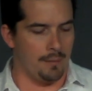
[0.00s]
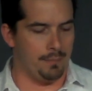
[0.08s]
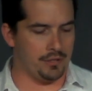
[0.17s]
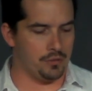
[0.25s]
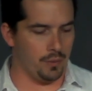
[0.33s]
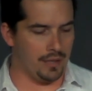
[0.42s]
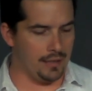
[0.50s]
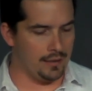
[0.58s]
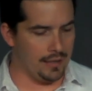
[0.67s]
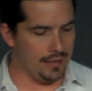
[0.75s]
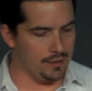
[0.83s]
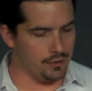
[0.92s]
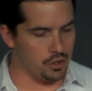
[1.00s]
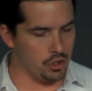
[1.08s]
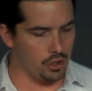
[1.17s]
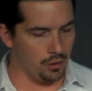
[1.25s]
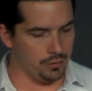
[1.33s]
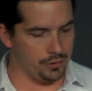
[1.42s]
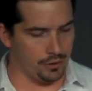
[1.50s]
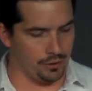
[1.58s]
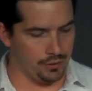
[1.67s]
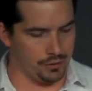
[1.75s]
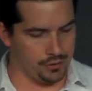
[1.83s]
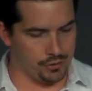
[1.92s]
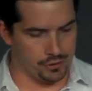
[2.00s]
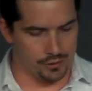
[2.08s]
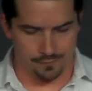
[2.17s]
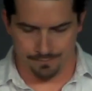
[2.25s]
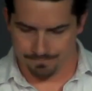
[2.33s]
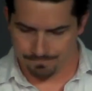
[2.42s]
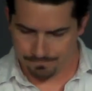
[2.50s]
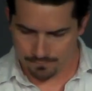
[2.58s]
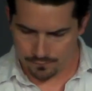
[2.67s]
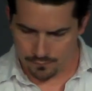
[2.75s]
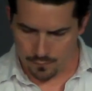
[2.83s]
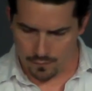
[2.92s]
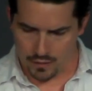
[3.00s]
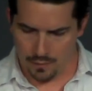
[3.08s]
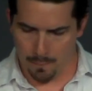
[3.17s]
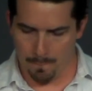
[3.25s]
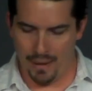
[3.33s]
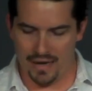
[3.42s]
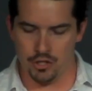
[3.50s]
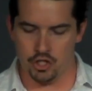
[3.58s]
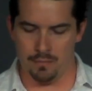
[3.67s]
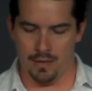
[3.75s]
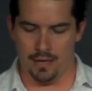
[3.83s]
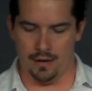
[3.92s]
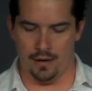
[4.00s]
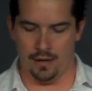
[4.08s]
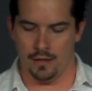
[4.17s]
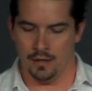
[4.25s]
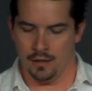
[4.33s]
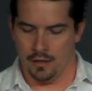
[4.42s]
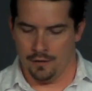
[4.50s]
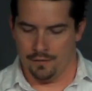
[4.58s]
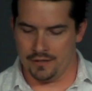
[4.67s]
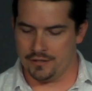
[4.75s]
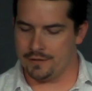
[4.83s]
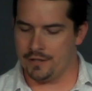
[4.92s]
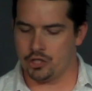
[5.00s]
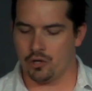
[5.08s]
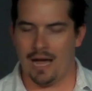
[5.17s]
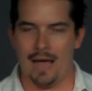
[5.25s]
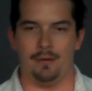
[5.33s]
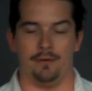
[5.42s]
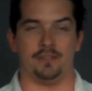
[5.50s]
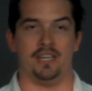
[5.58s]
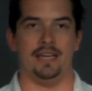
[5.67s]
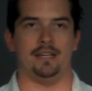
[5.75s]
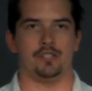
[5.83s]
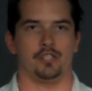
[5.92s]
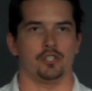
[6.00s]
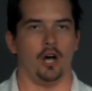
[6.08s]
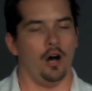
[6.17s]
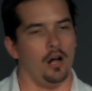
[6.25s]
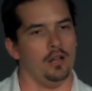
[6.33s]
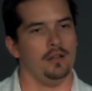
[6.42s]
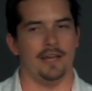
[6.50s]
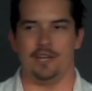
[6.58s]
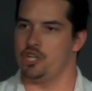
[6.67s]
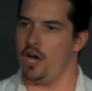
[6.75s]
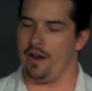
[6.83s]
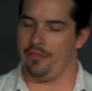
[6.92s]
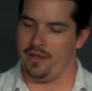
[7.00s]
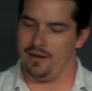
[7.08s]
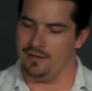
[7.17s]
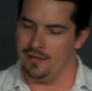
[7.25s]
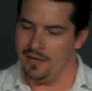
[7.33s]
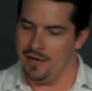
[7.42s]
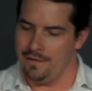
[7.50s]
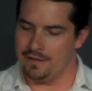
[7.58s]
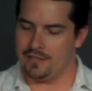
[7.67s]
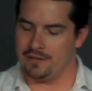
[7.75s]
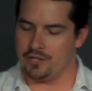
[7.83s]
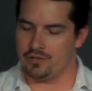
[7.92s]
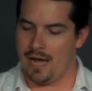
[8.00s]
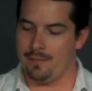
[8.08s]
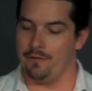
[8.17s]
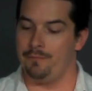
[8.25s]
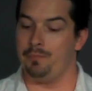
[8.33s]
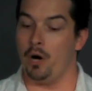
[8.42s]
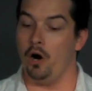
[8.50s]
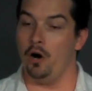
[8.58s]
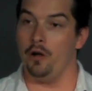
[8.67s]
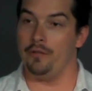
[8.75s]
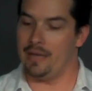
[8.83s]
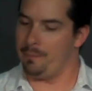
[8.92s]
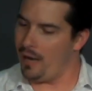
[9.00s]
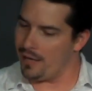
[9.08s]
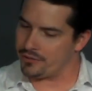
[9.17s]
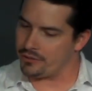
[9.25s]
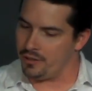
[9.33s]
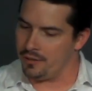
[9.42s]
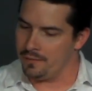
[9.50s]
between his shoulders. Benjamin. This is the tribe of King Saul and Jonathan. This is the tribe of Paul the apostle.